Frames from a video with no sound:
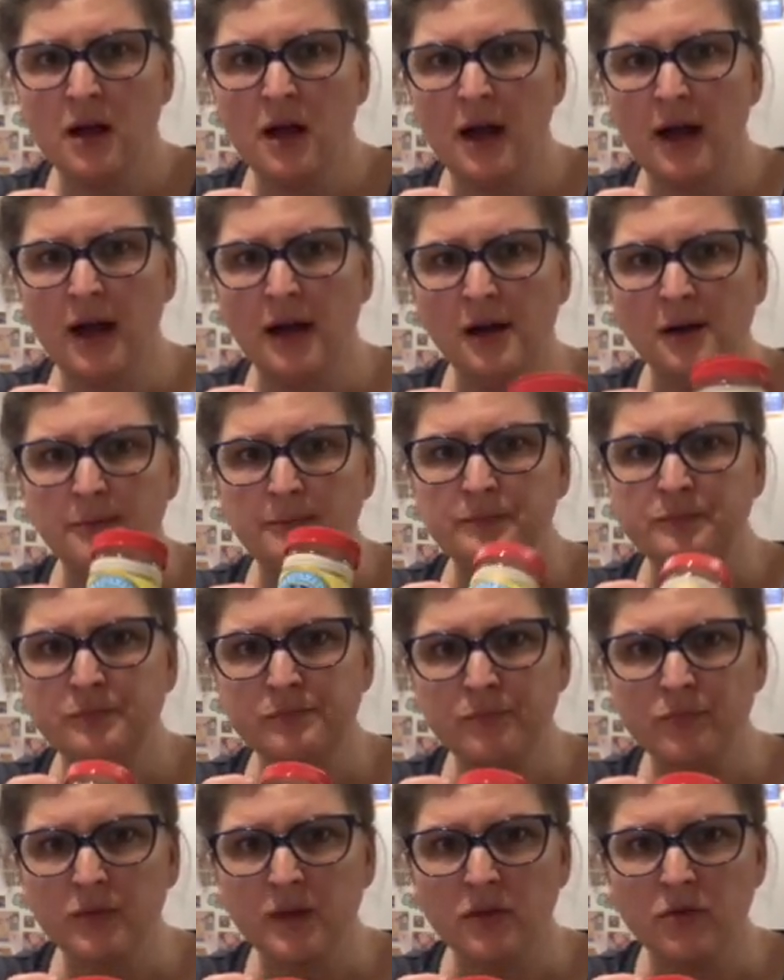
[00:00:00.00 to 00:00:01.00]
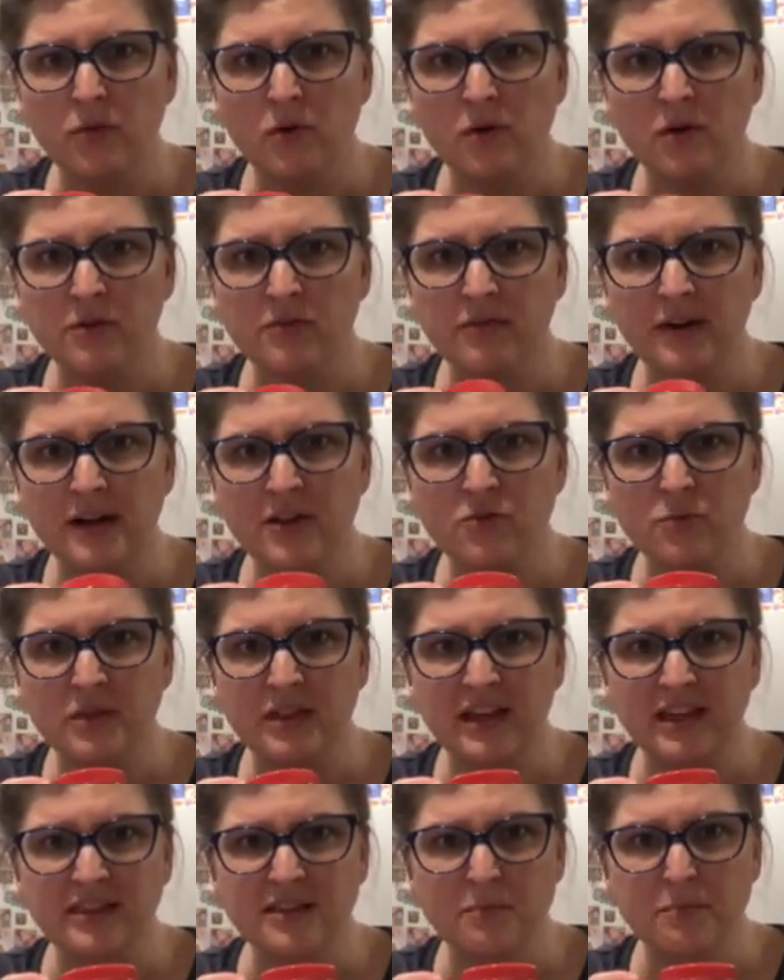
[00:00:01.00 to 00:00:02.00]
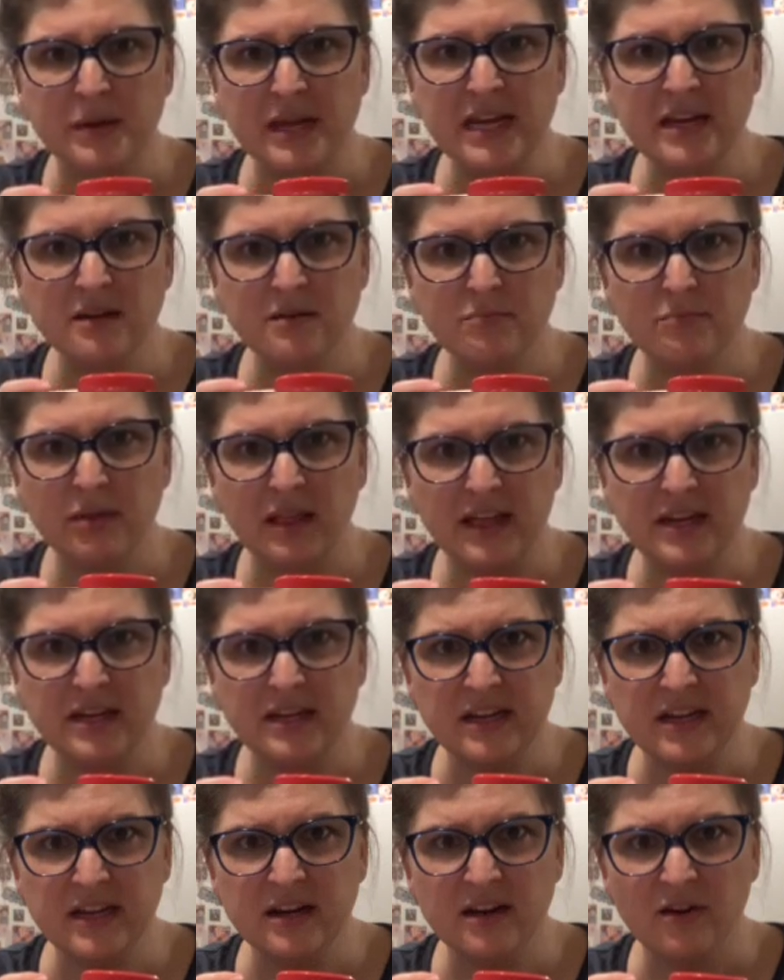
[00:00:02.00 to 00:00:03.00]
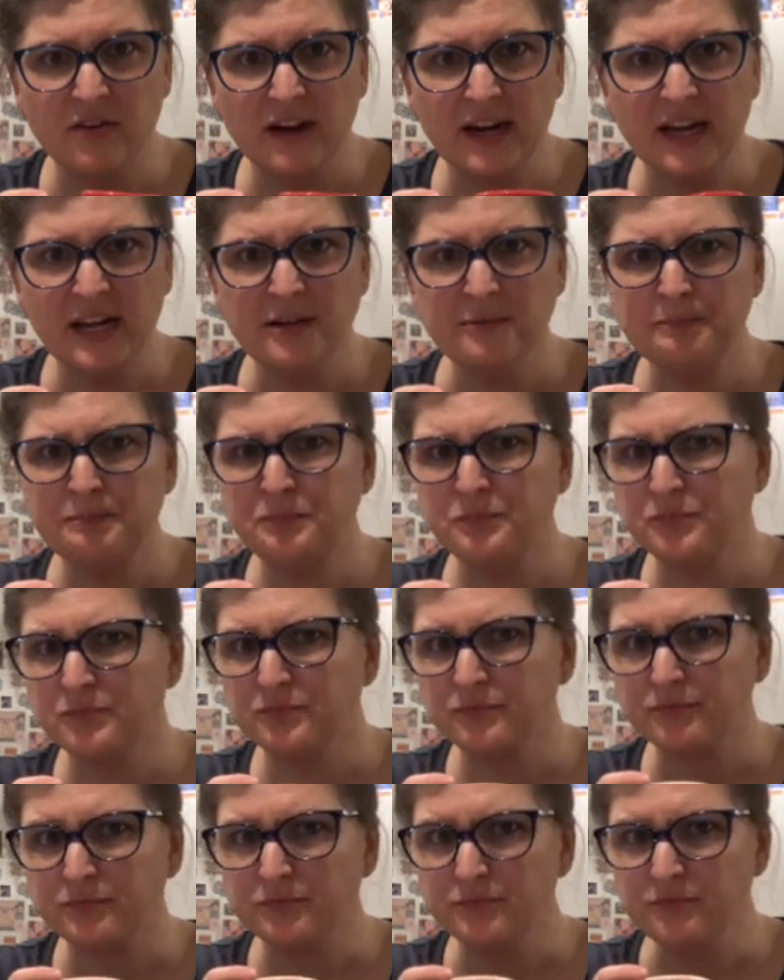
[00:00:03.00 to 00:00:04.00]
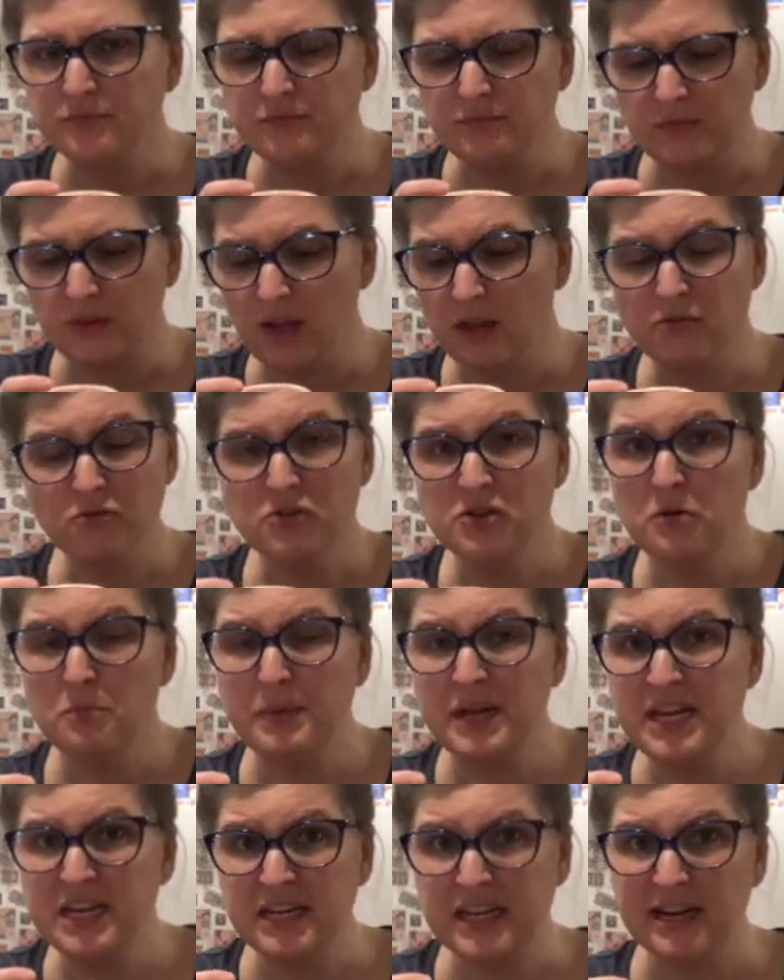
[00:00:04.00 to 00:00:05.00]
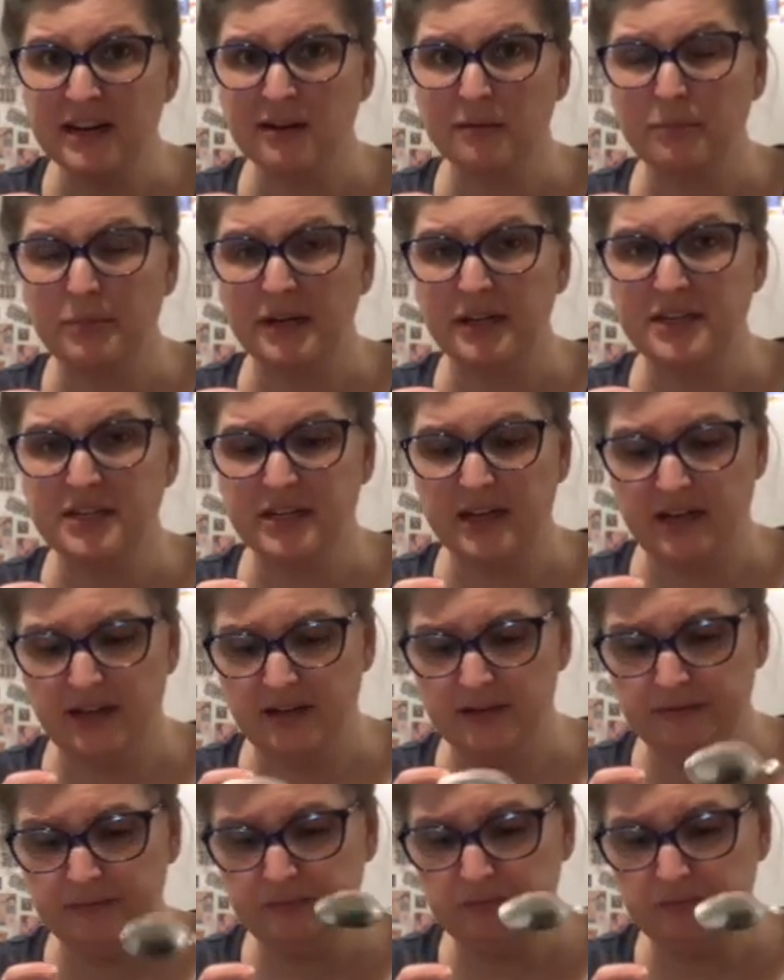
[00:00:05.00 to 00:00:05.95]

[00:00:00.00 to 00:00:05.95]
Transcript: the horseradish with like the beet blended in already. There's no beet in here, but I'm